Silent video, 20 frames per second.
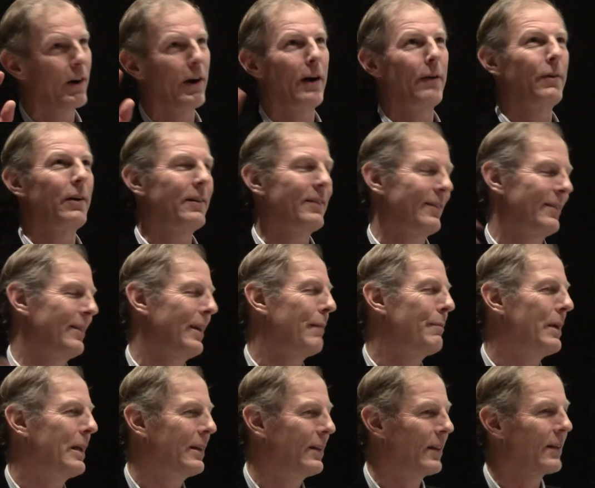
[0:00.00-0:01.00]
or
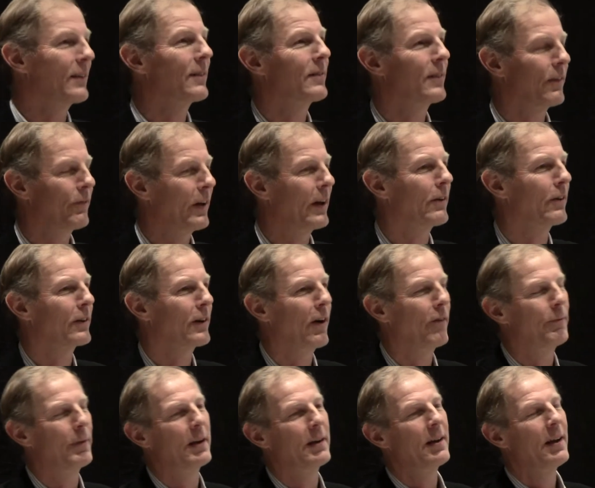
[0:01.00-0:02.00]
I mean the, the federal
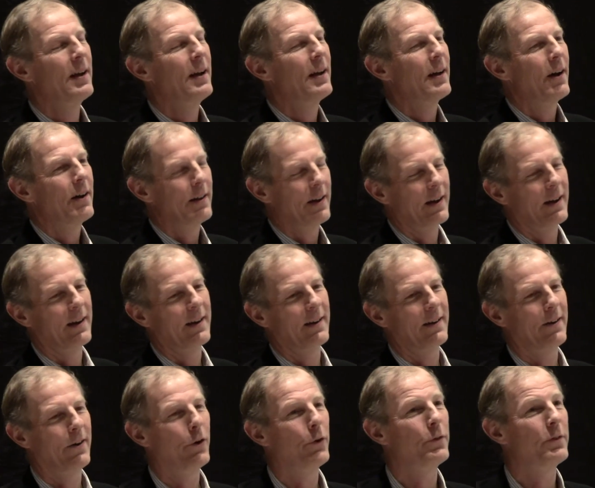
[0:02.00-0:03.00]
government, uh,